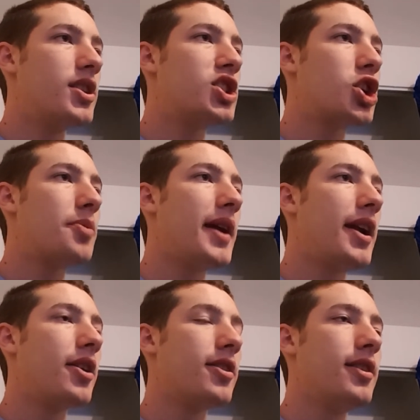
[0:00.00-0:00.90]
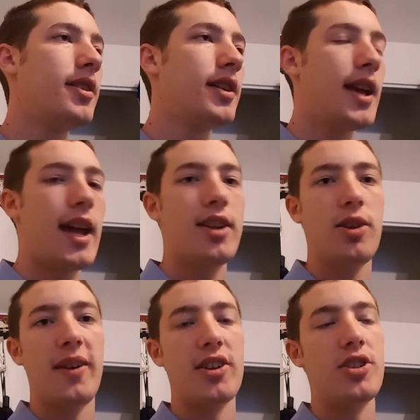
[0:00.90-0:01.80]
Terminator and
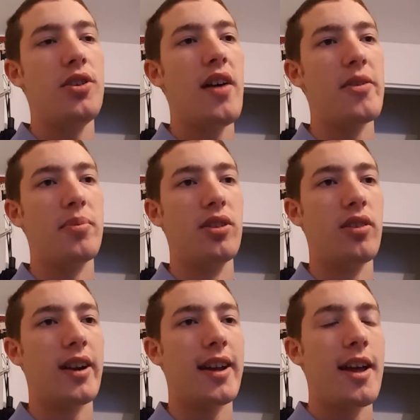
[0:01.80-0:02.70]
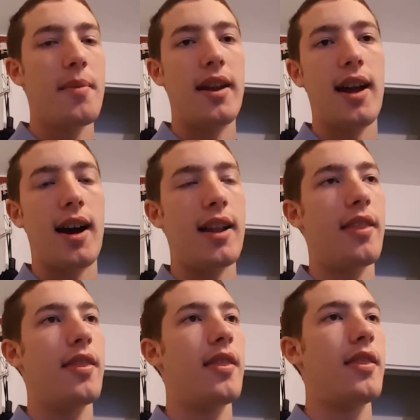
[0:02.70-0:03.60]
Terminator 2 have a Blu-ray, but not
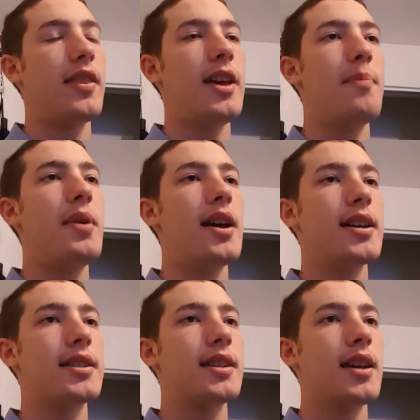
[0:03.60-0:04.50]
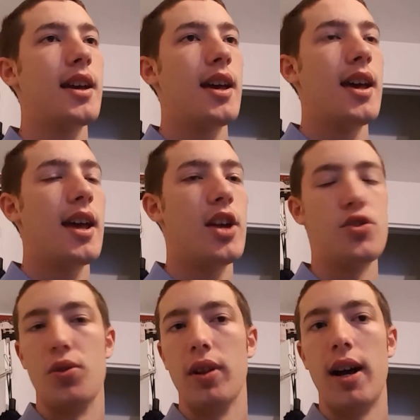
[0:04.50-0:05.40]
The Abyss and
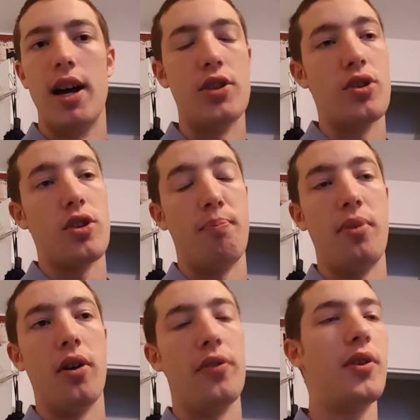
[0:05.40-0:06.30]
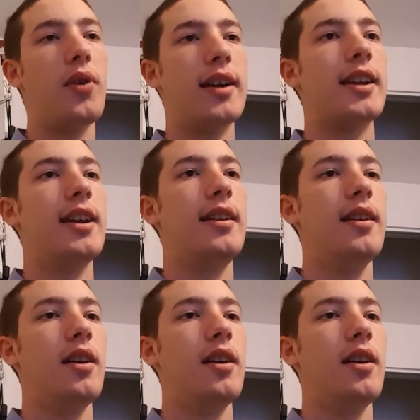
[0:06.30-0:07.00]
True Lies, which are both directed.